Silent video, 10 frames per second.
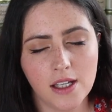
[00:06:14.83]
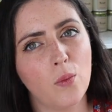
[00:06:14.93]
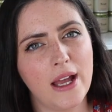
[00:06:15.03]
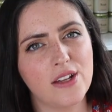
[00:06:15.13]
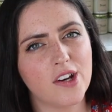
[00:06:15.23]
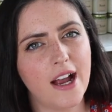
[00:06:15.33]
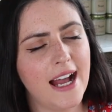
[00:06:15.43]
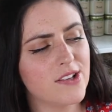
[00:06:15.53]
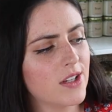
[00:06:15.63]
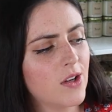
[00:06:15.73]
which are
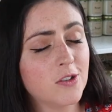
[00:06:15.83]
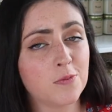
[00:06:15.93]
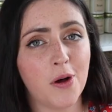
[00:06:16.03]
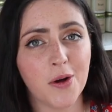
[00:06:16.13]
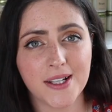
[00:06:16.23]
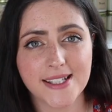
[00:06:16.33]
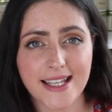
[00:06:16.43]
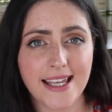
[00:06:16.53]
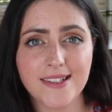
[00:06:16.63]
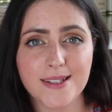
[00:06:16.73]
actually called pocket
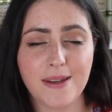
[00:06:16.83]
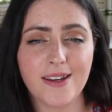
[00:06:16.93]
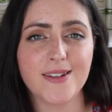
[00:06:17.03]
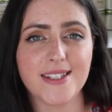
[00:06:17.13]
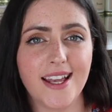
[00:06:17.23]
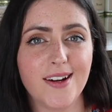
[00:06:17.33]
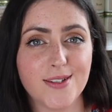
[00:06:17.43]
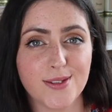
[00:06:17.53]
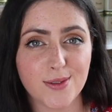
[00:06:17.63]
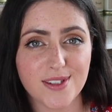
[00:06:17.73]
scales because they are
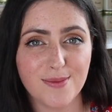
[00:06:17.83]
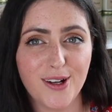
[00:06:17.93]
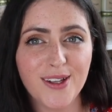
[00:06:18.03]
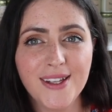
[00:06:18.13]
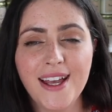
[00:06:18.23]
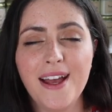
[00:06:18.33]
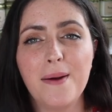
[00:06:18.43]
so small,